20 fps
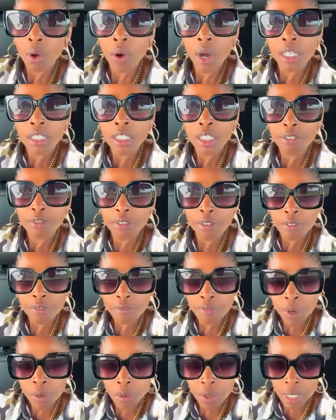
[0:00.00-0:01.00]
a different
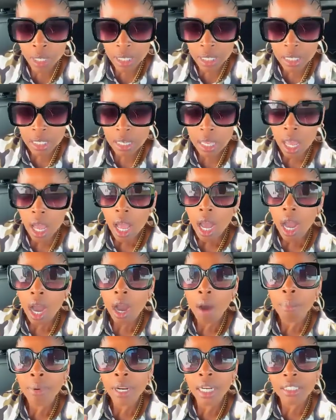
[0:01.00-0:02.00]
focus.
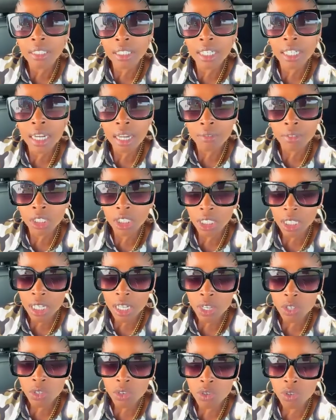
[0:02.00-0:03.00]
But I did have a
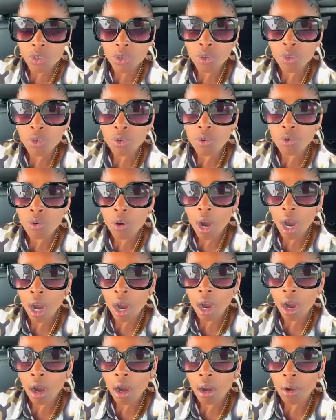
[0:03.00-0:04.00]
chance to
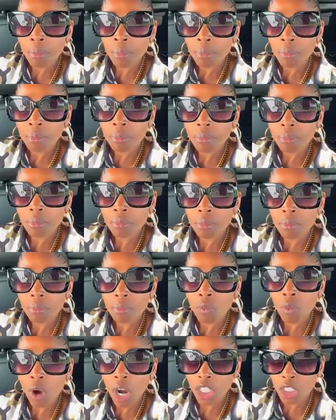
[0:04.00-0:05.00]

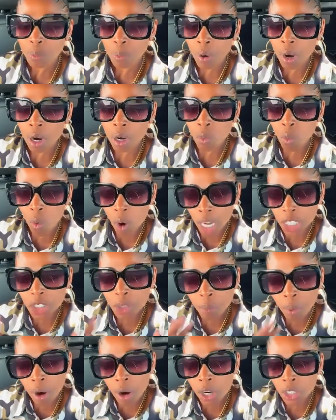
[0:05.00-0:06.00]
watch
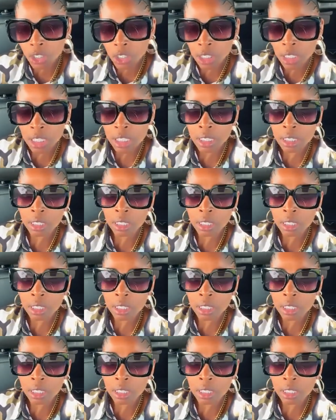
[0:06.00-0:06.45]
partially